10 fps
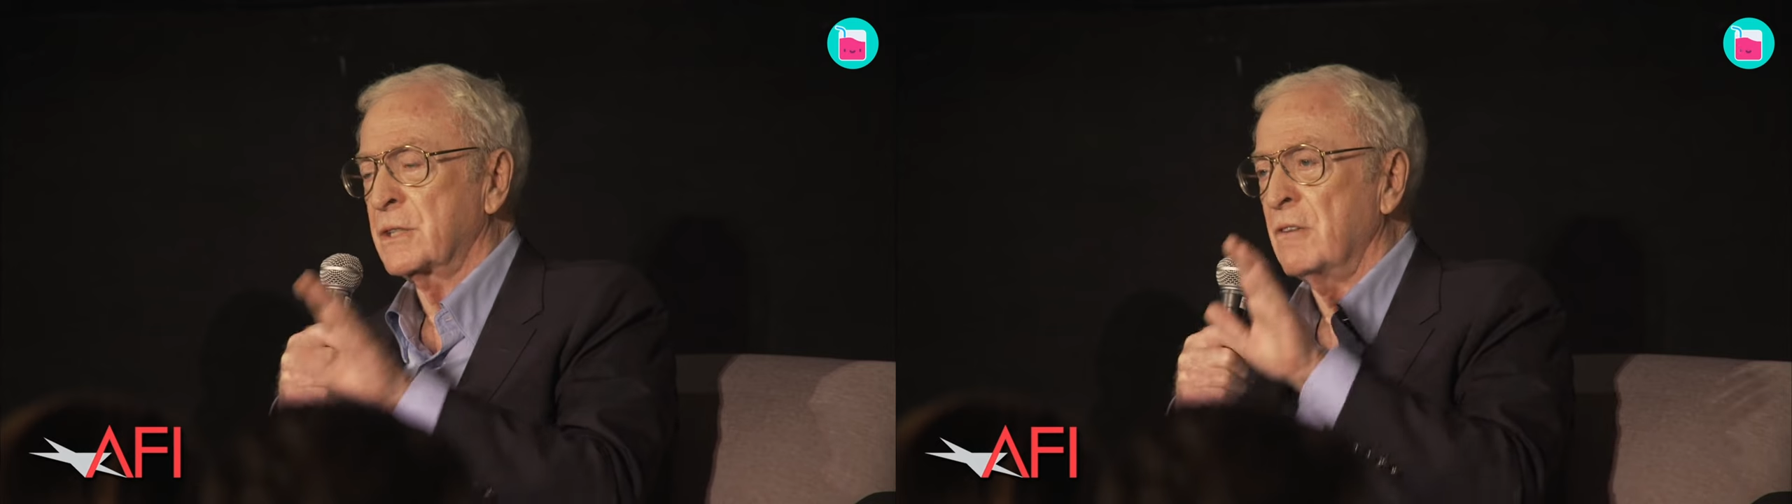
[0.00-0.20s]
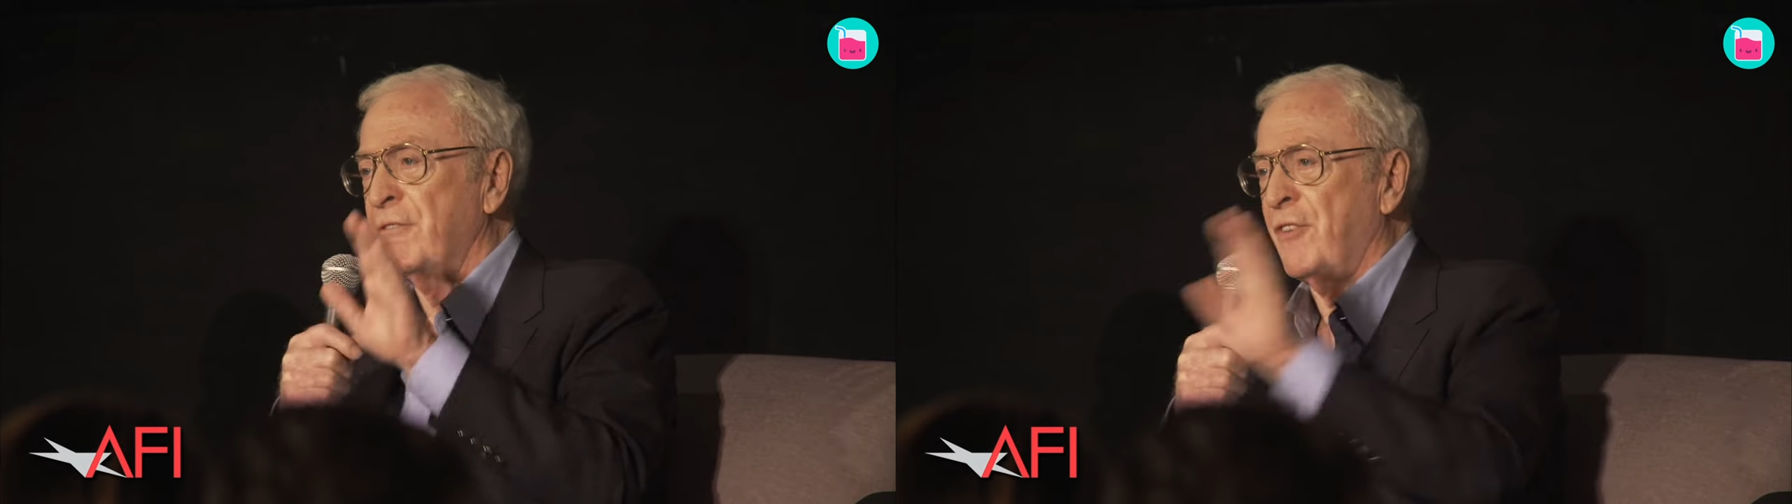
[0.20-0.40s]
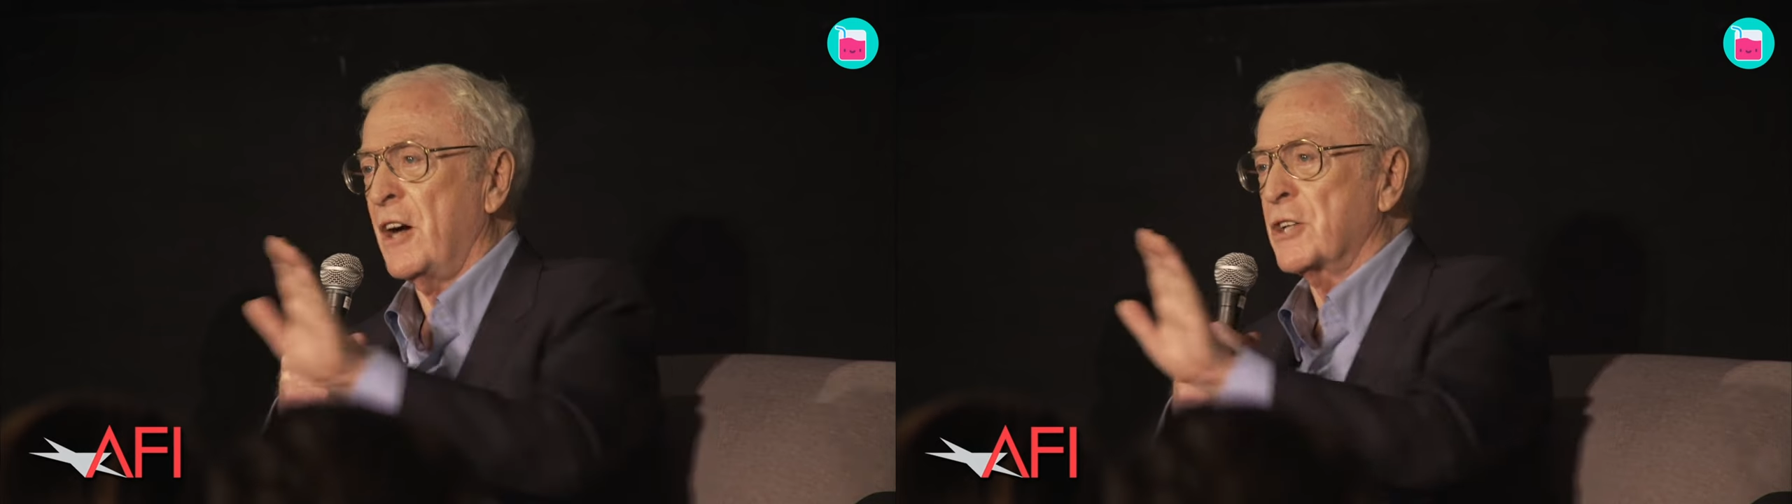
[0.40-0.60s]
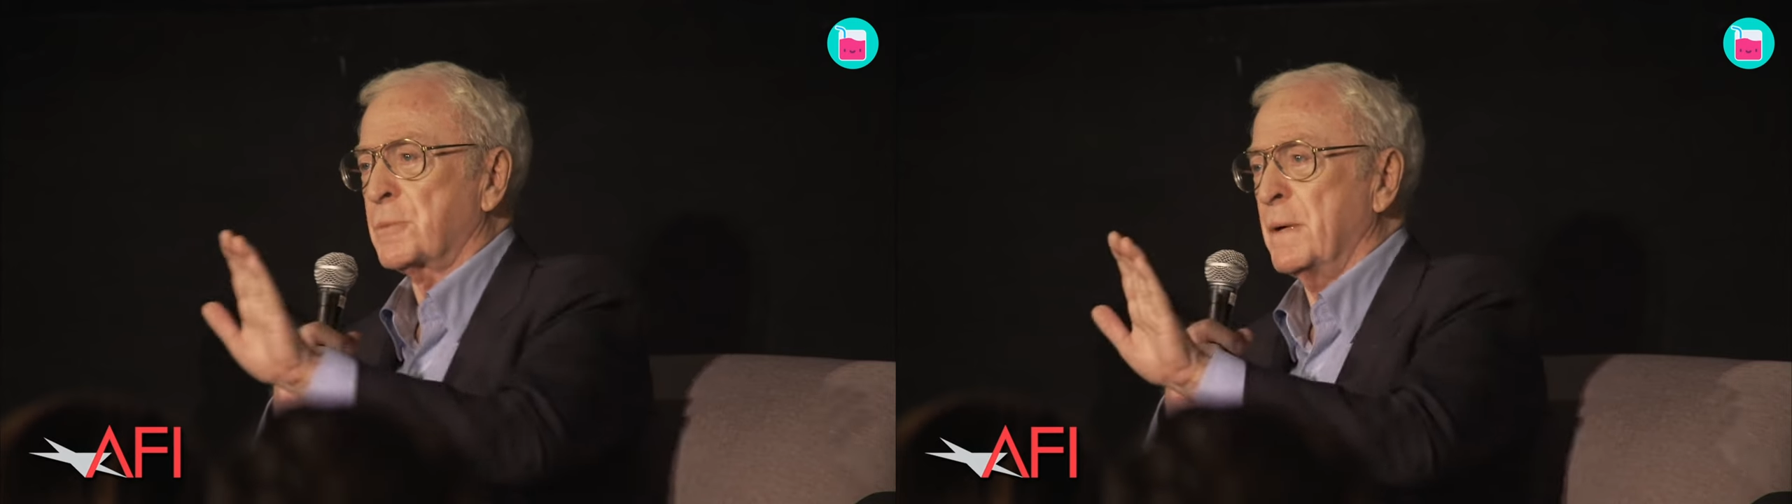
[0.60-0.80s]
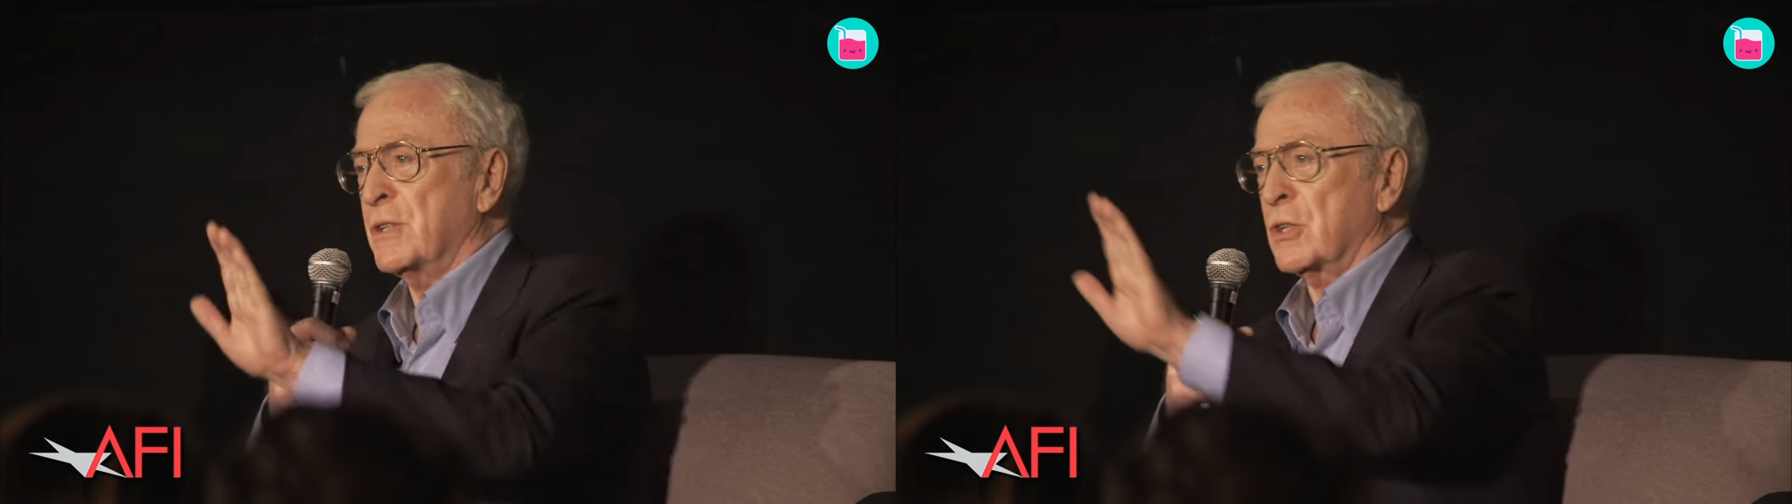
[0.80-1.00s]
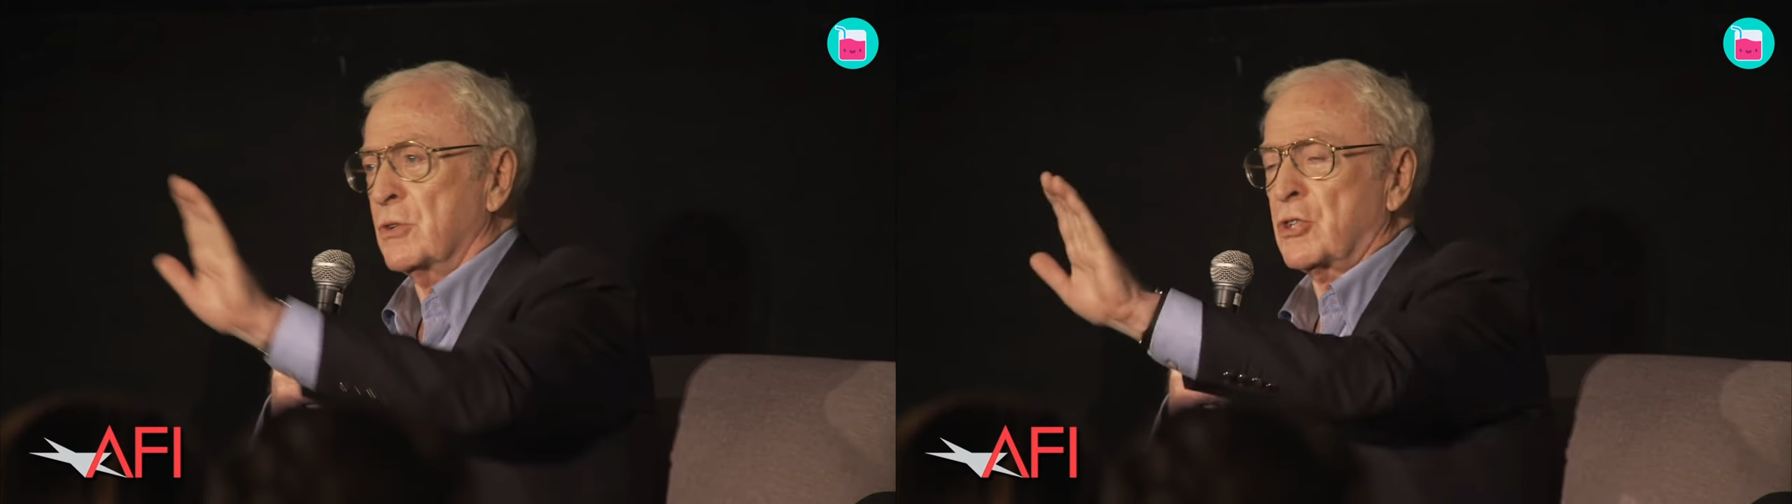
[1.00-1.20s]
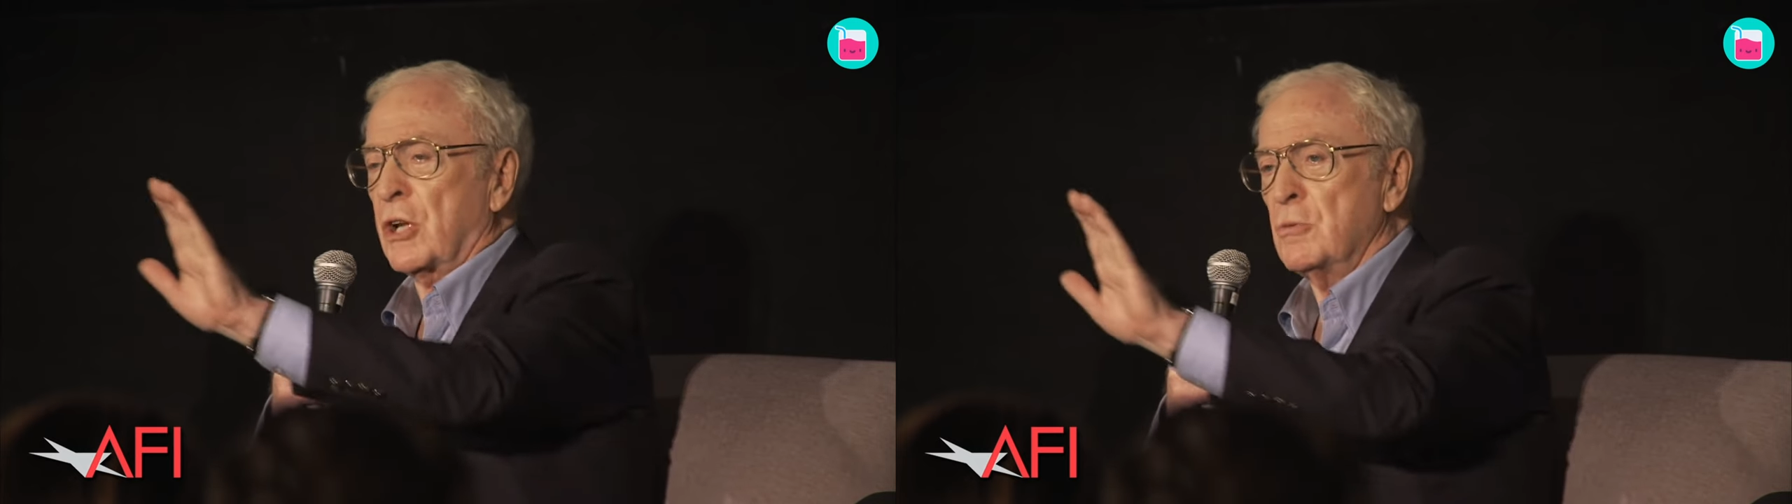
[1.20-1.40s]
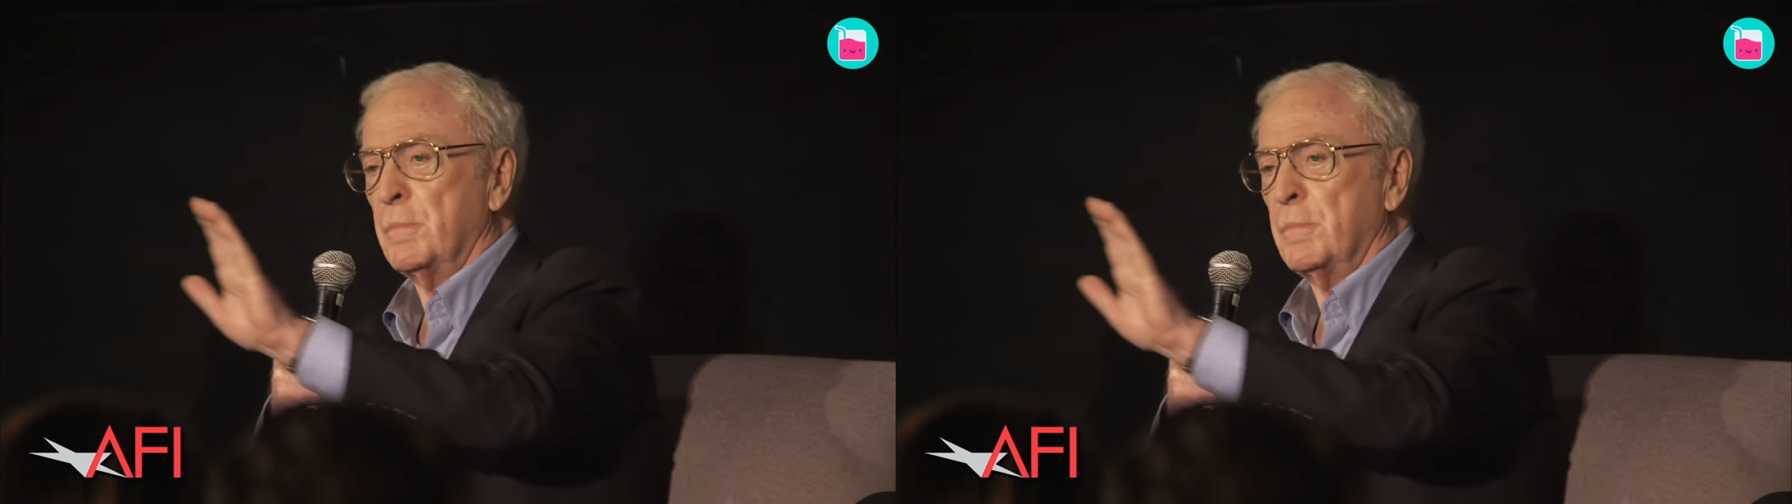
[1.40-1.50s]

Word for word: in a laundry, cleaned